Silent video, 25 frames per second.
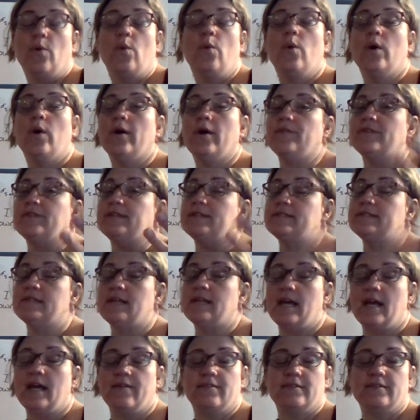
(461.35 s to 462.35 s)
Or if it doesn't
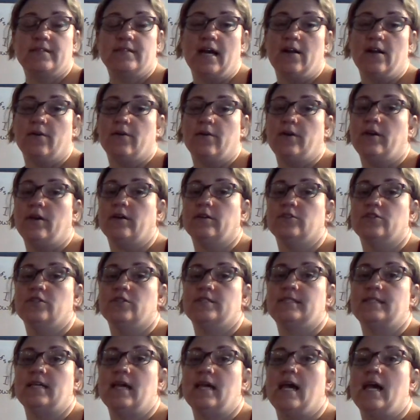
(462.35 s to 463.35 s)
have a title, you can
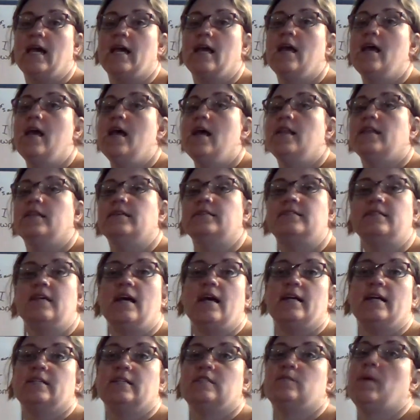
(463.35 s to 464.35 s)
just say, the
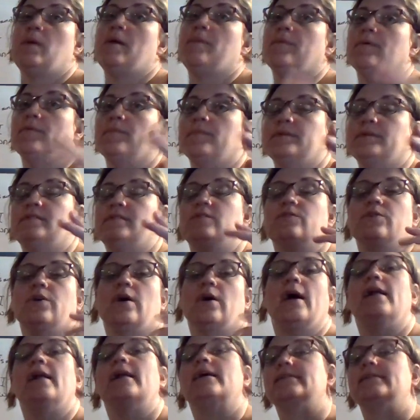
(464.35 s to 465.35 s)
science paper Mrs.
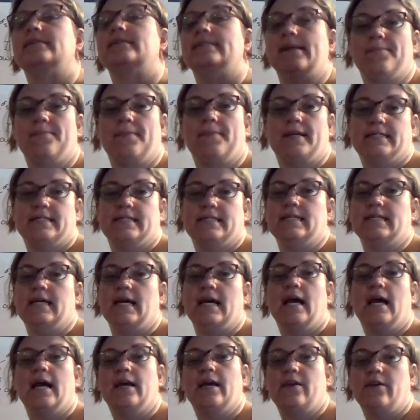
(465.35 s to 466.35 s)
Craddock sent me
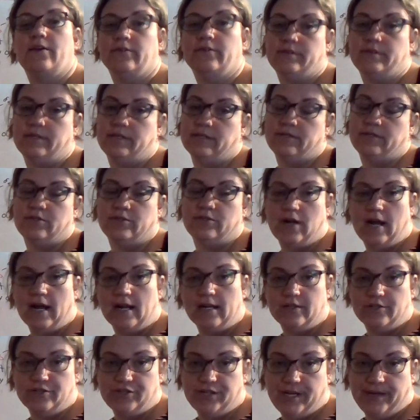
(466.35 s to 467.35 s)
today, I used the
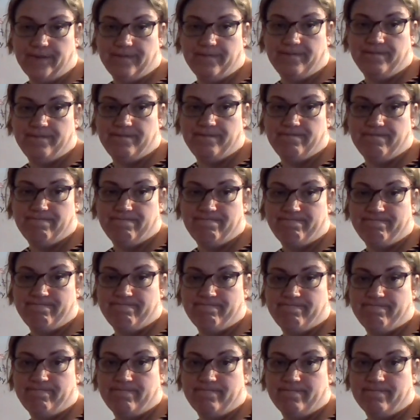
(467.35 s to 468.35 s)
strategy.
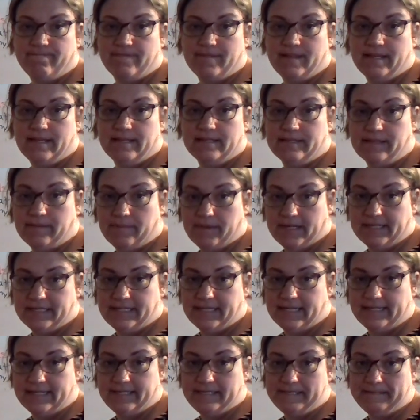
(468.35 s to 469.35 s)
Does that make
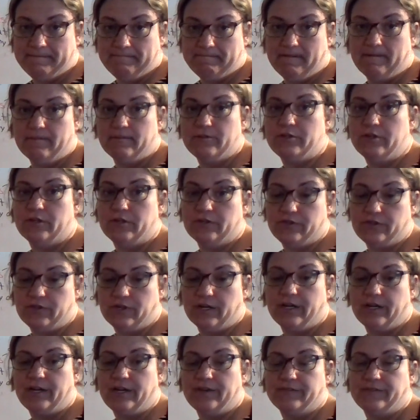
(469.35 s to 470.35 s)
sense? I want you to
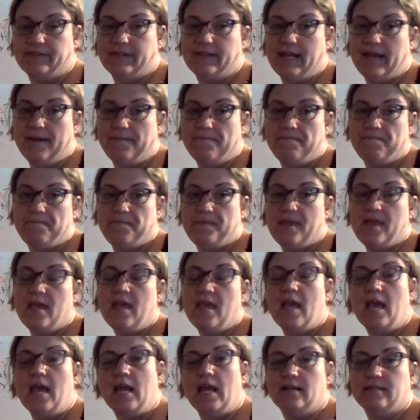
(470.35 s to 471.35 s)
start using that.
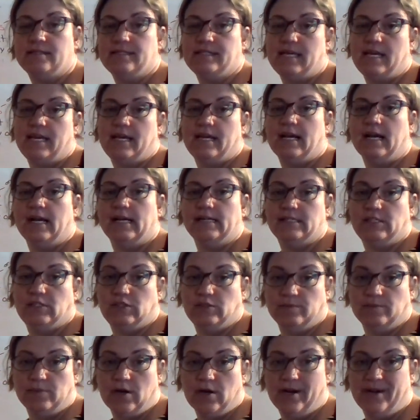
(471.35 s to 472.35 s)
And I'll see you guys
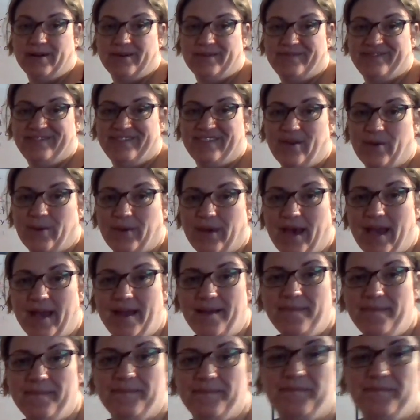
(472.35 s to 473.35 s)
tomorrow, okay?